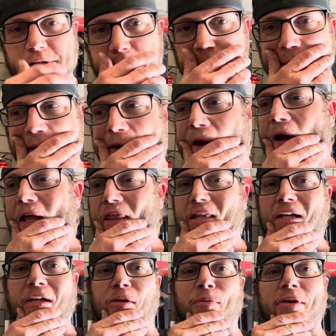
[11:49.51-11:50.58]
but I
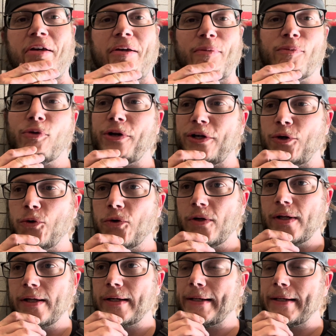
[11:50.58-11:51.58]
think it'll be pretty cool.